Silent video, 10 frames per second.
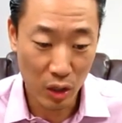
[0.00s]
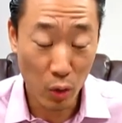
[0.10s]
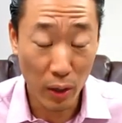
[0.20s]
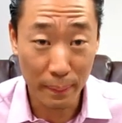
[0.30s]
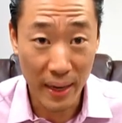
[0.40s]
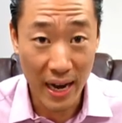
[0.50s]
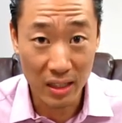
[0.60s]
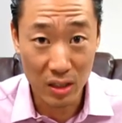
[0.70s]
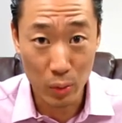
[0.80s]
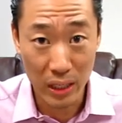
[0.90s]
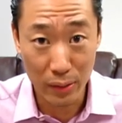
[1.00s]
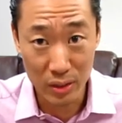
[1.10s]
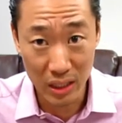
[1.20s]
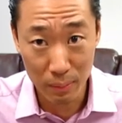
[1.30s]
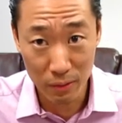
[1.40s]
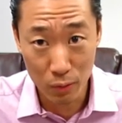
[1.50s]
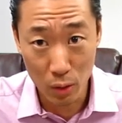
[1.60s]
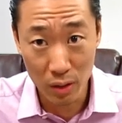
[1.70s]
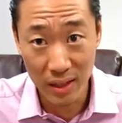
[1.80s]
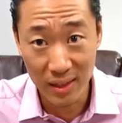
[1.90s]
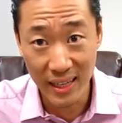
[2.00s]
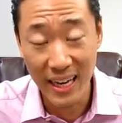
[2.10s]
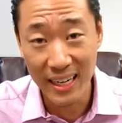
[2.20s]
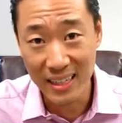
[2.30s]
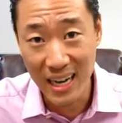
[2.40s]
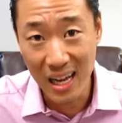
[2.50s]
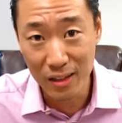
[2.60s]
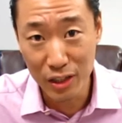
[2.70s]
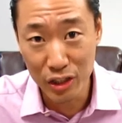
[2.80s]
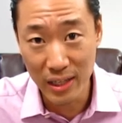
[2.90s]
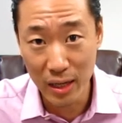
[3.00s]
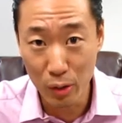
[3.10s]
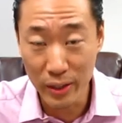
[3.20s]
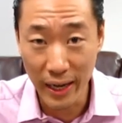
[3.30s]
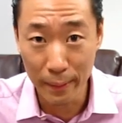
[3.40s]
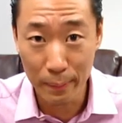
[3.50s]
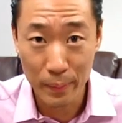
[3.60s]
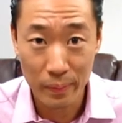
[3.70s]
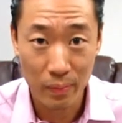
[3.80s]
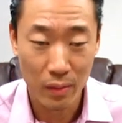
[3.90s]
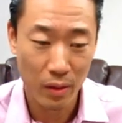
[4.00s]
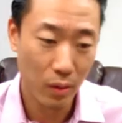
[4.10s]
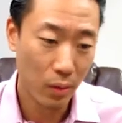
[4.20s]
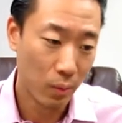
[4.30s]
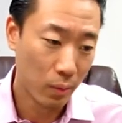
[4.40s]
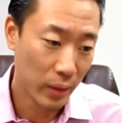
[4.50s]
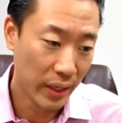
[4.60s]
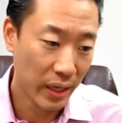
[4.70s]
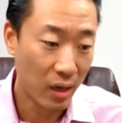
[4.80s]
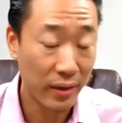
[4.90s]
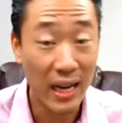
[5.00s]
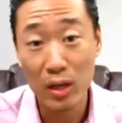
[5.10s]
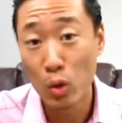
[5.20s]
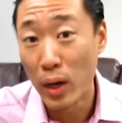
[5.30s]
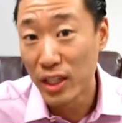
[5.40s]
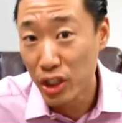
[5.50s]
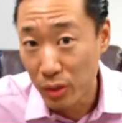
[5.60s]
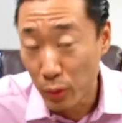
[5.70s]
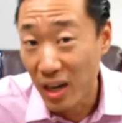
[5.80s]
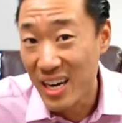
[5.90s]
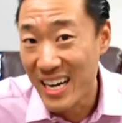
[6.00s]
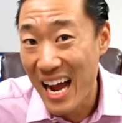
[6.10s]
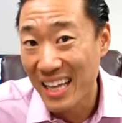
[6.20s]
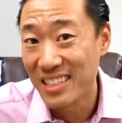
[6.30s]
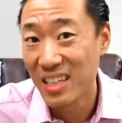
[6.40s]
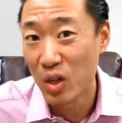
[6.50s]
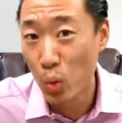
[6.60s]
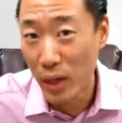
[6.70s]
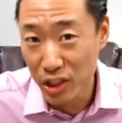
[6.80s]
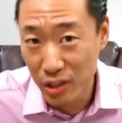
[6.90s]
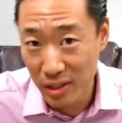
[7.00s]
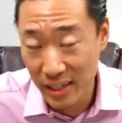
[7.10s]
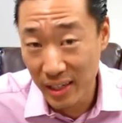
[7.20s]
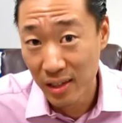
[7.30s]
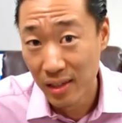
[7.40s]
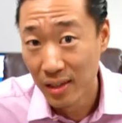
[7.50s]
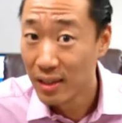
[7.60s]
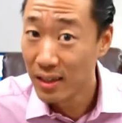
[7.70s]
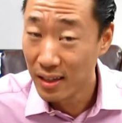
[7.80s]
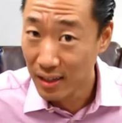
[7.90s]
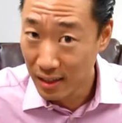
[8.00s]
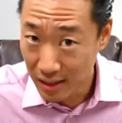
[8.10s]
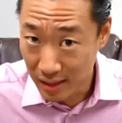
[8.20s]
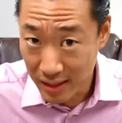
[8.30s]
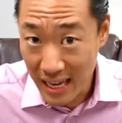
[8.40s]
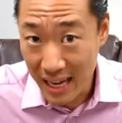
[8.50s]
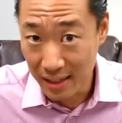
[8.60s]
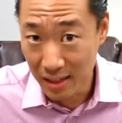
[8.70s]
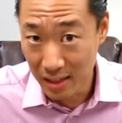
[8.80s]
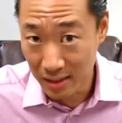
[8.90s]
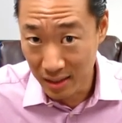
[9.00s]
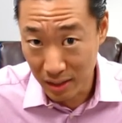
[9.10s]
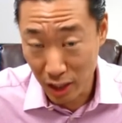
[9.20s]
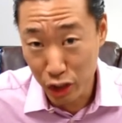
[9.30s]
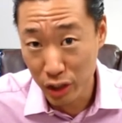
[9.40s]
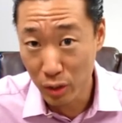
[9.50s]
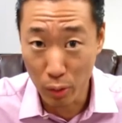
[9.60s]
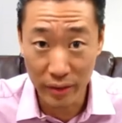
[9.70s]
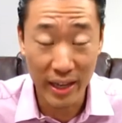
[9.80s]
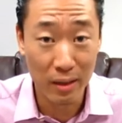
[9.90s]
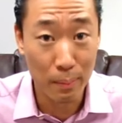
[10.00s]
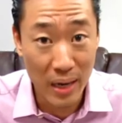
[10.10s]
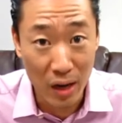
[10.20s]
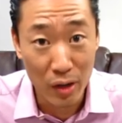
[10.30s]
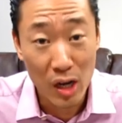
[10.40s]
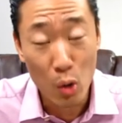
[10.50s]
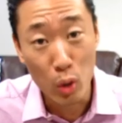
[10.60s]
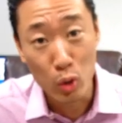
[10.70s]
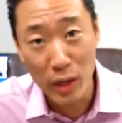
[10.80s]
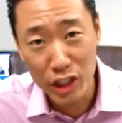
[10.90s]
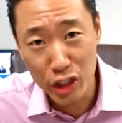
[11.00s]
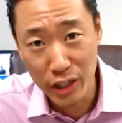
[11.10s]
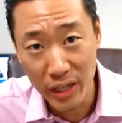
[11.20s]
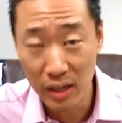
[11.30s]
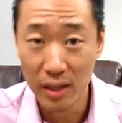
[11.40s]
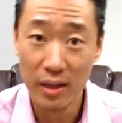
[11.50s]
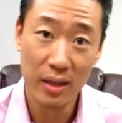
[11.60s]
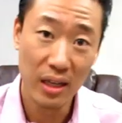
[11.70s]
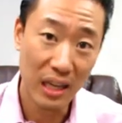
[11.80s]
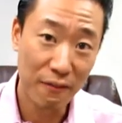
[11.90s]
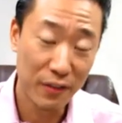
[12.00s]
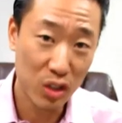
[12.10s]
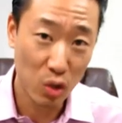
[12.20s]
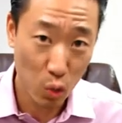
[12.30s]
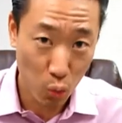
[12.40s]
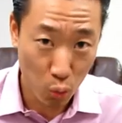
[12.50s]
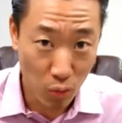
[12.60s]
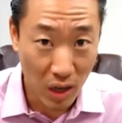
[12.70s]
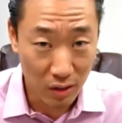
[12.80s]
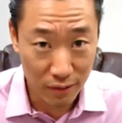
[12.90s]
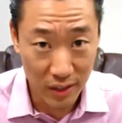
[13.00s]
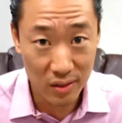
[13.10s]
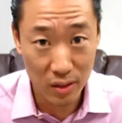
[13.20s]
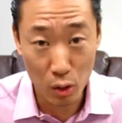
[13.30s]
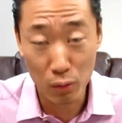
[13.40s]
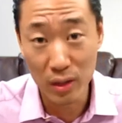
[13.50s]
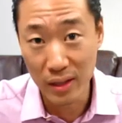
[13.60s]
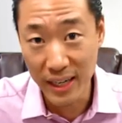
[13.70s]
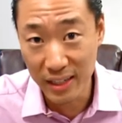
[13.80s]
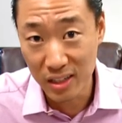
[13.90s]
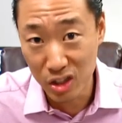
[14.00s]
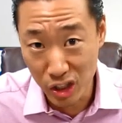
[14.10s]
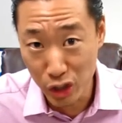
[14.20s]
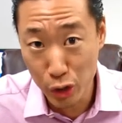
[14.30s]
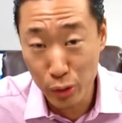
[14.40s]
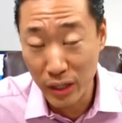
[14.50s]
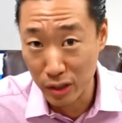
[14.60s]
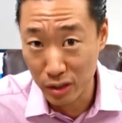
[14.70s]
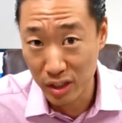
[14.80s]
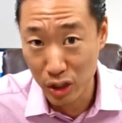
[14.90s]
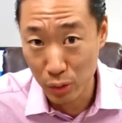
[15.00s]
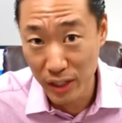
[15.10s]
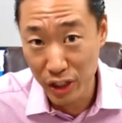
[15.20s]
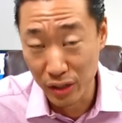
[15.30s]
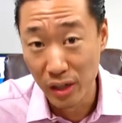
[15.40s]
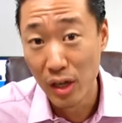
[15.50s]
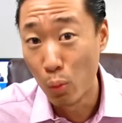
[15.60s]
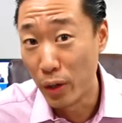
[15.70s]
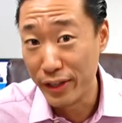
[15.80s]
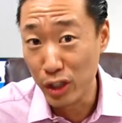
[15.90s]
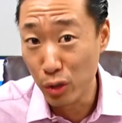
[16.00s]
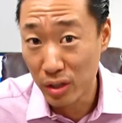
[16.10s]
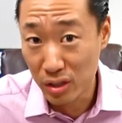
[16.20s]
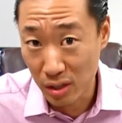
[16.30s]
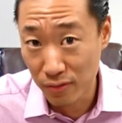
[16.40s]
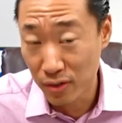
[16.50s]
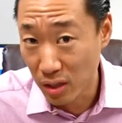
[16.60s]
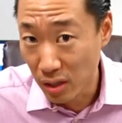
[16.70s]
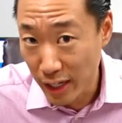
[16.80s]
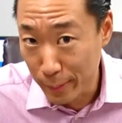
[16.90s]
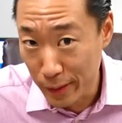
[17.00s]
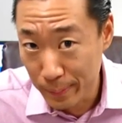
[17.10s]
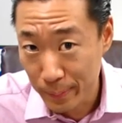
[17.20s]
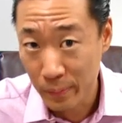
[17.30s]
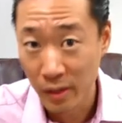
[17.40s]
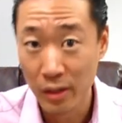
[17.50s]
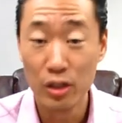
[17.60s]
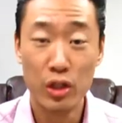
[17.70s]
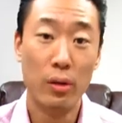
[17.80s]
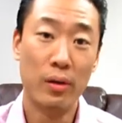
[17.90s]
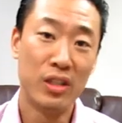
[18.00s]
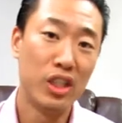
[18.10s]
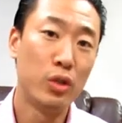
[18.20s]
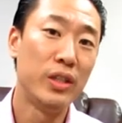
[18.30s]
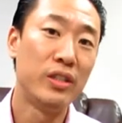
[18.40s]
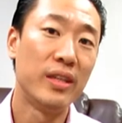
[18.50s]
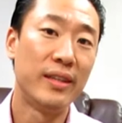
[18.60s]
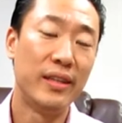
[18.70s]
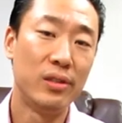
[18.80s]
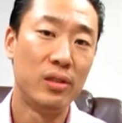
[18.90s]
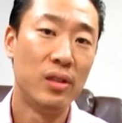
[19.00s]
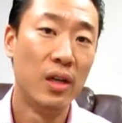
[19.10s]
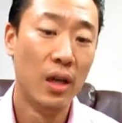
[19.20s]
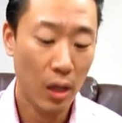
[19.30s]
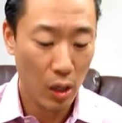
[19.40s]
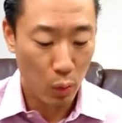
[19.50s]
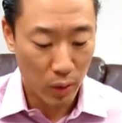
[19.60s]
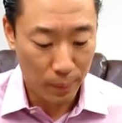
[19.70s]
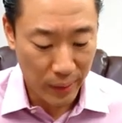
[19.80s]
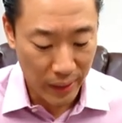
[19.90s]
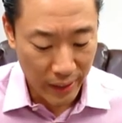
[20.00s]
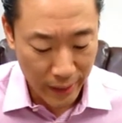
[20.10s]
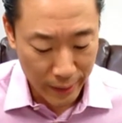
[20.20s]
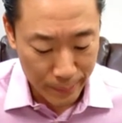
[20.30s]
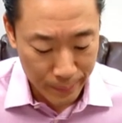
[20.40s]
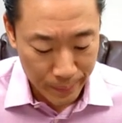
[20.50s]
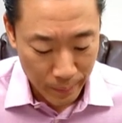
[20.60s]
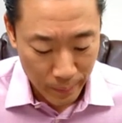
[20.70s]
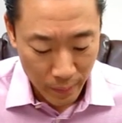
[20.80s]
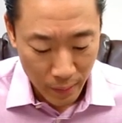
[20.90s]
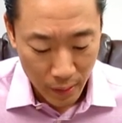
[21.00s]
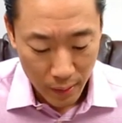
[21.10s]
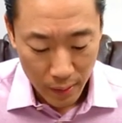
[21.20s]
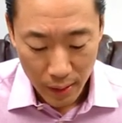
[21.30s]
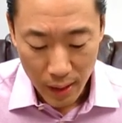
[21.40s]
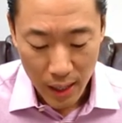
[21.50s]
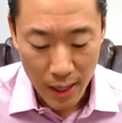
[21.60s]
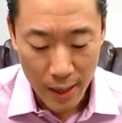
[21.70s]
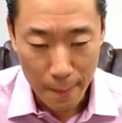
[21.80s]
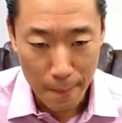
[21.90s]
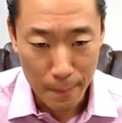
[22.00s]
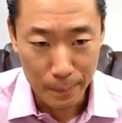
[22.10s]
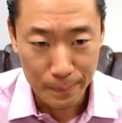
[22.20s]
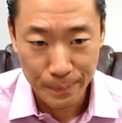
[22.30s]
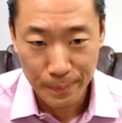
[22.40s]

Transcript: going back to what I was saying before that they acknowledge that okay, we are not question we are not questioning that deduction or that amount. We're questioning if it's relevant or related to you and your situation, whether you deserve to claim it. So a situation like this, would be um,